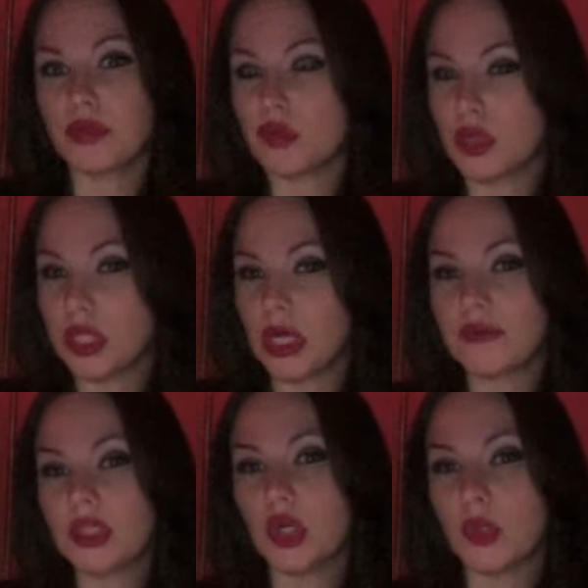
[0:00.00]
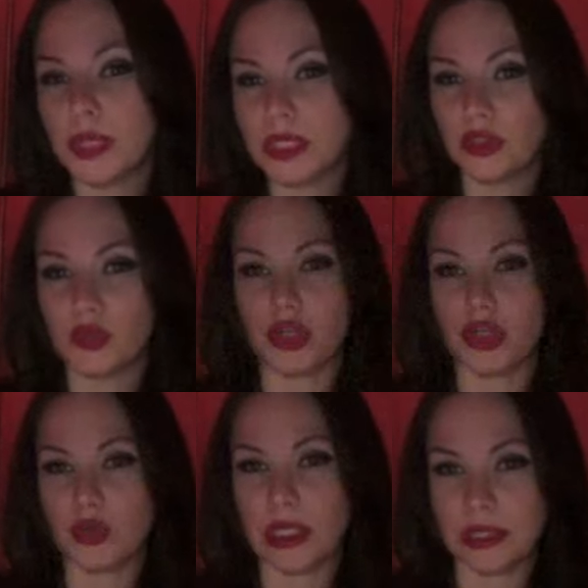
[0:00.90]
You would love to go places where
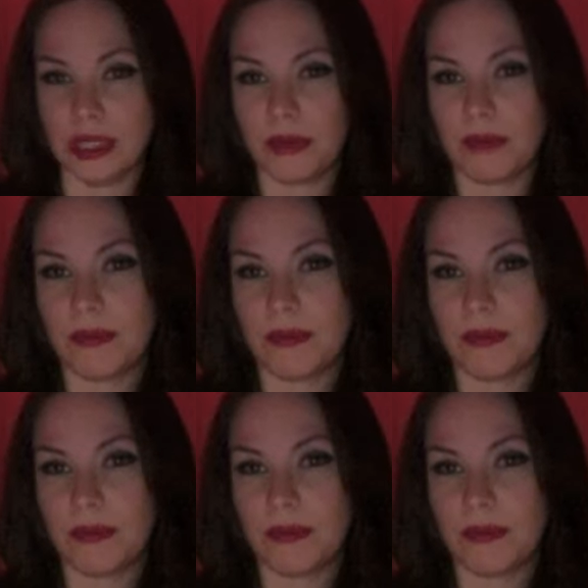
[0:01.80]
you're dressed up